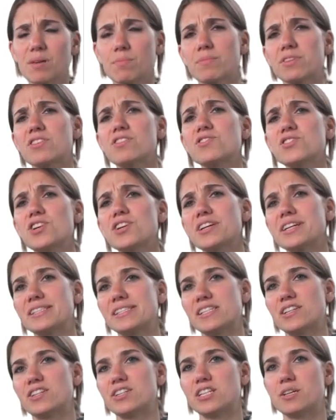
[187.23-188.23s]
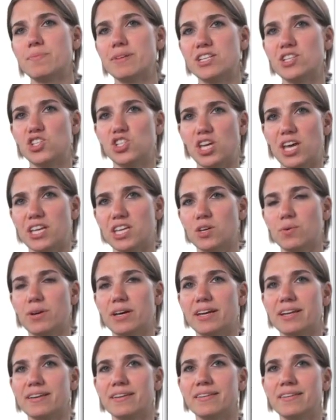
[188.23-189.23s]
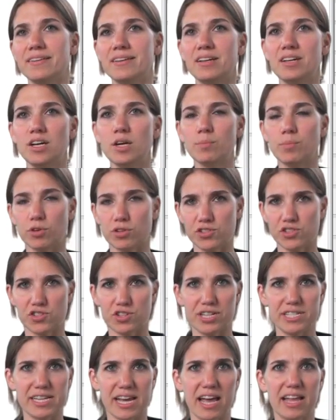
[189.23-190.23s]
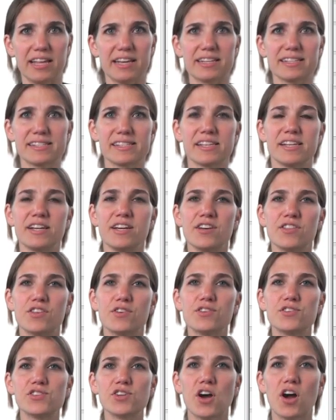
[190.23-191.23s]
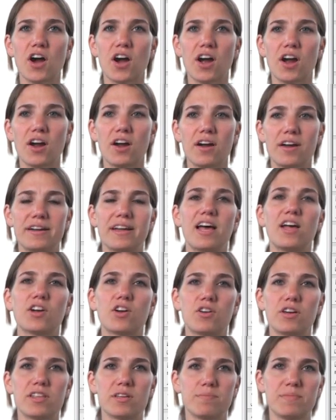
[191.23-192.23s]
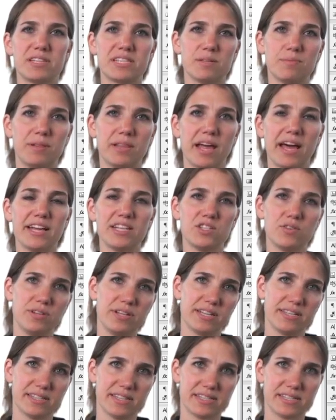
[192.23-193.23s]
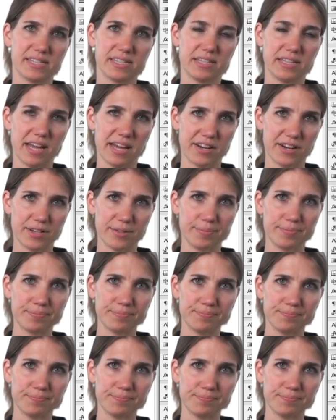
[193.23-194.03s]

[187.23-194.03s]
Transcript: But those aren't considered to be genuine bolds or italics. Those are an algorithm that's applied to an existing letter.